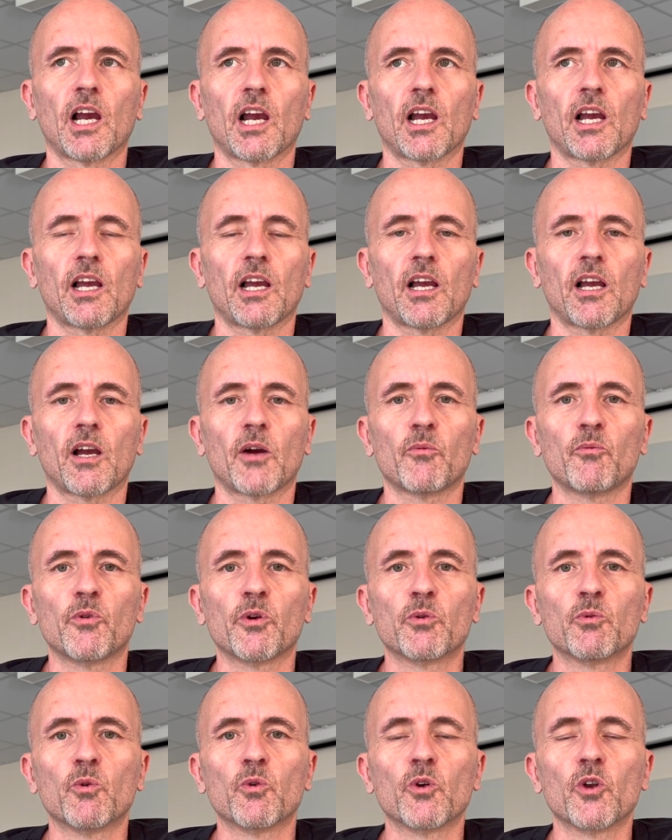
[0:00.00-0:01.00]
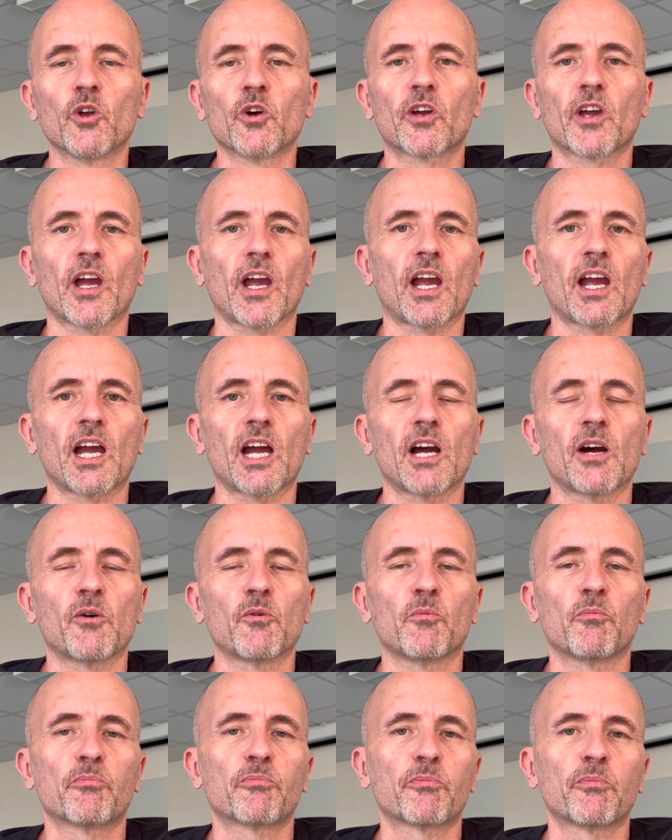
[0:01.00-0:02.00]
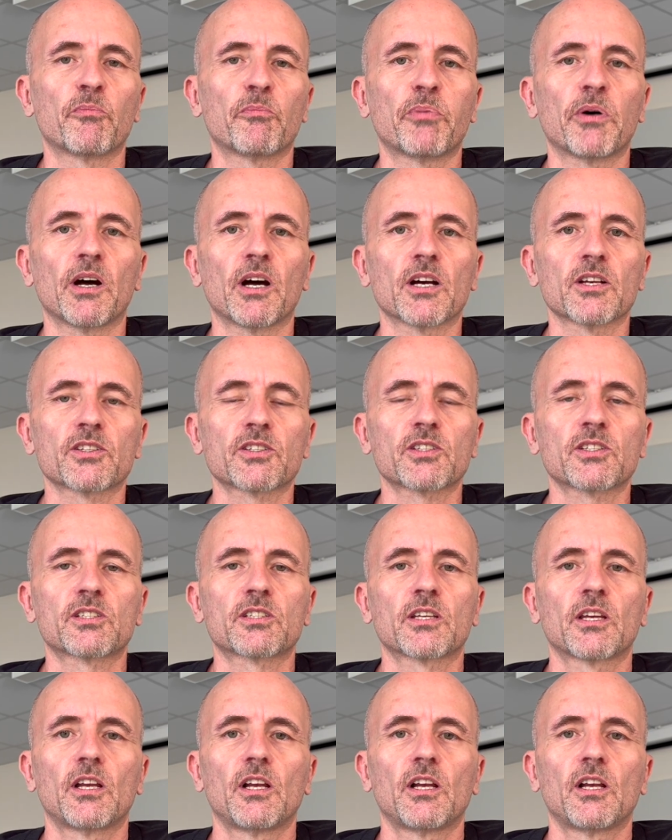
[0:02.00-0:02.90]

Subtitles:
And we will look at how past